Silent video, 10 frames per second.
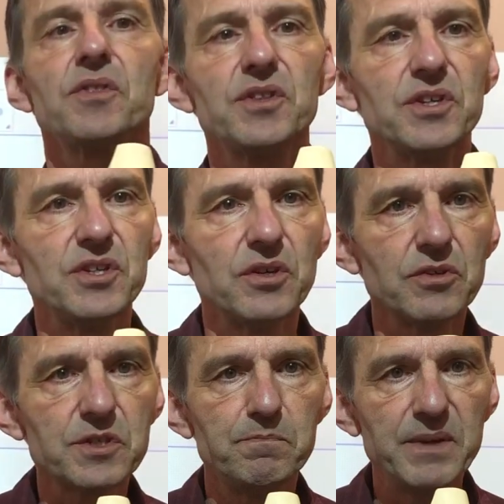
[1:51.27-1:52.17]
The
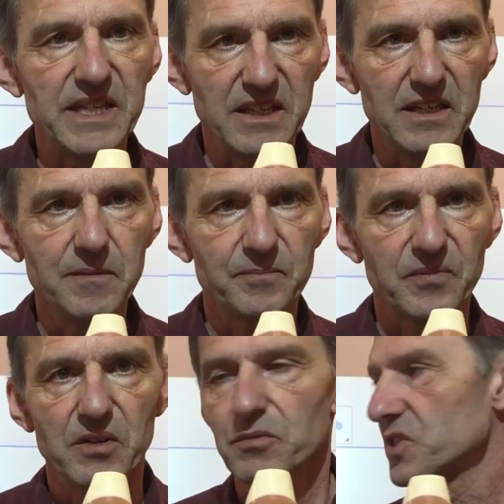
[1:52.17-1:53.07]
note B
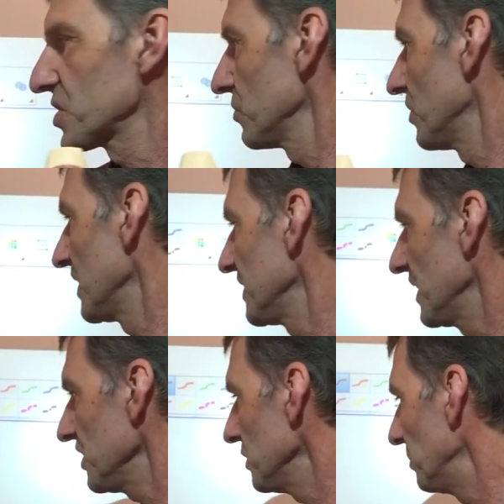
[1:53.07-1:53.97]
was the one that you